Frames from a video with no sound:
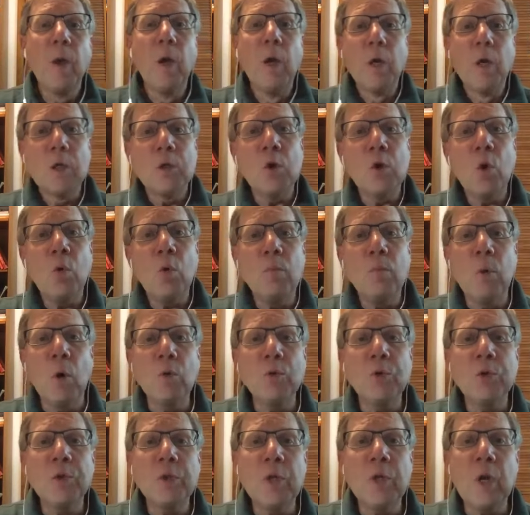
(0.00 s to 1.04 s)
So
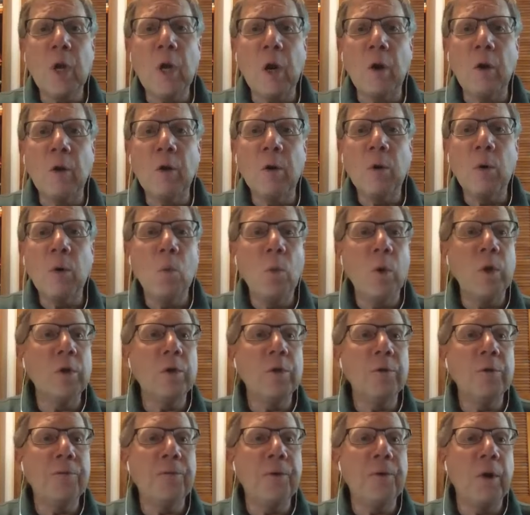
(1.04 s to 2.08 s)
Moses and Aaron went
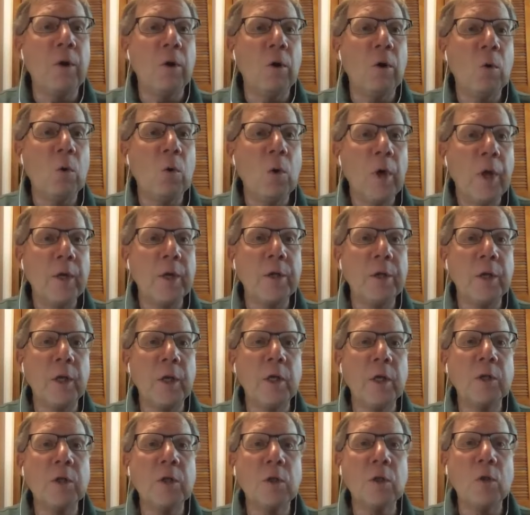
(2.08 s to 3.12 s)
to Pharaoh and did
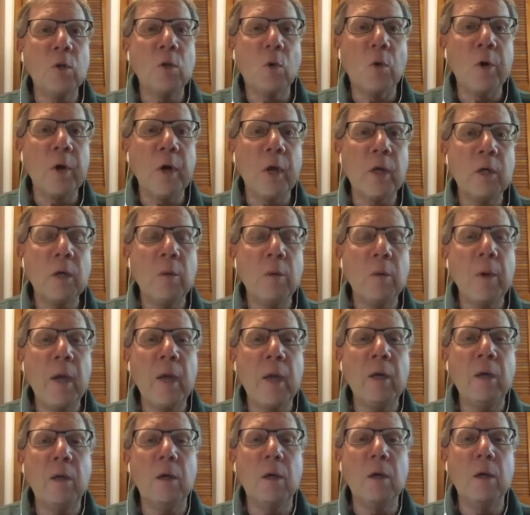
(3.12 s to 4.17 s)
as the Lord had
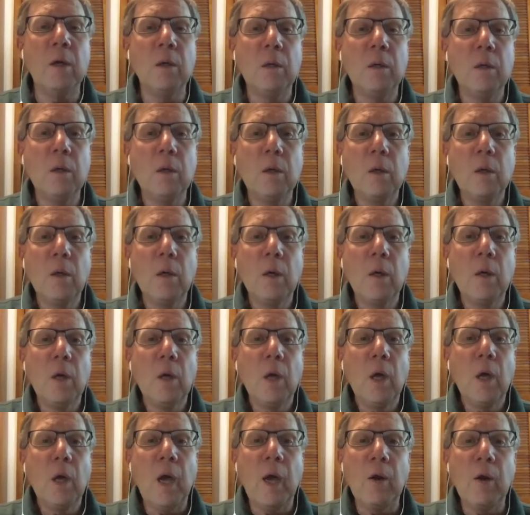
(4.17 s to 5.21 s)
commanded.
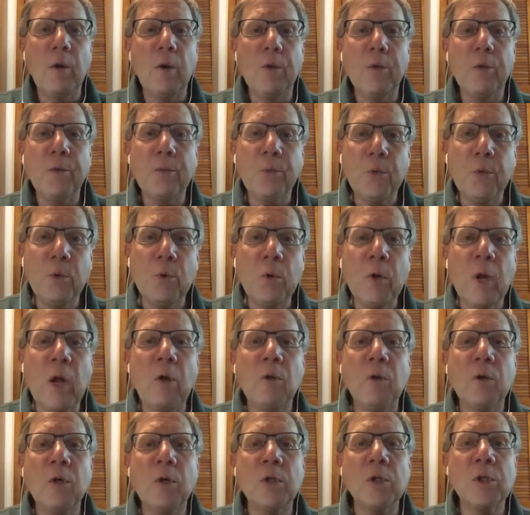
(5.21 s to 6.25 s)
Aaron threw
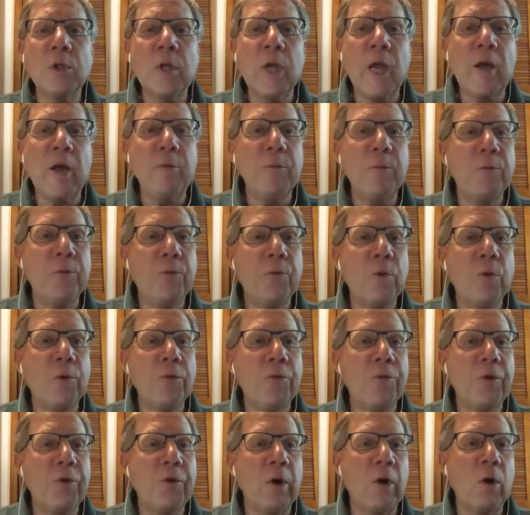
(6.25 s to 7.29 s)
down his staff before
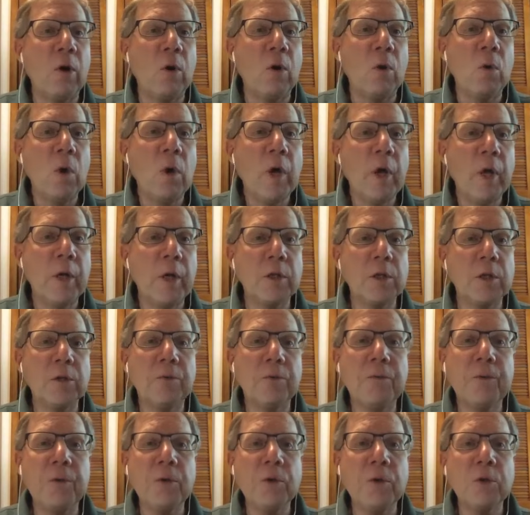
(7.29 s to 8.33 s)
Pharaoh and his
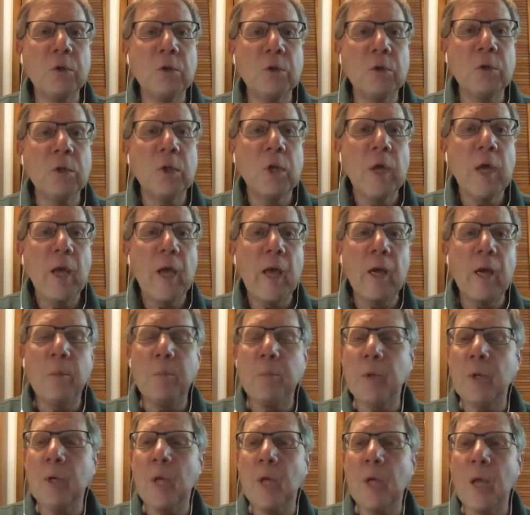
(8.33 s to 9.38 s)
officials, and it
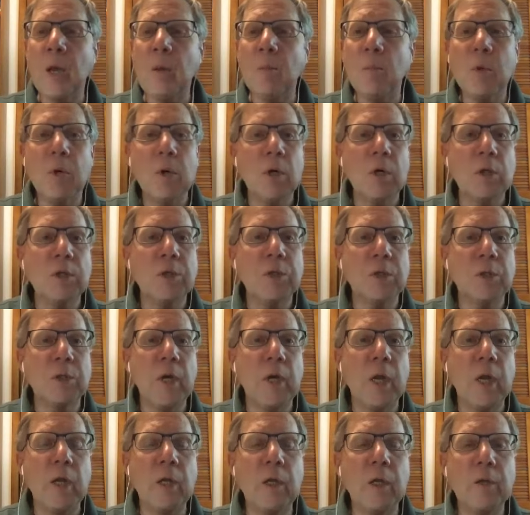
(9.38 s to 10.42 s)
became a
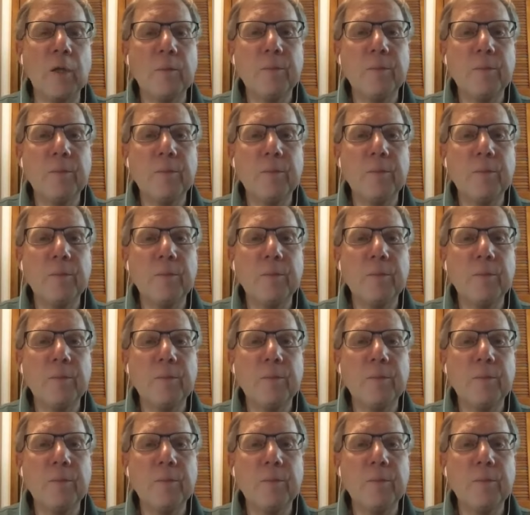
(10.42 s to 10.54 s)
snake.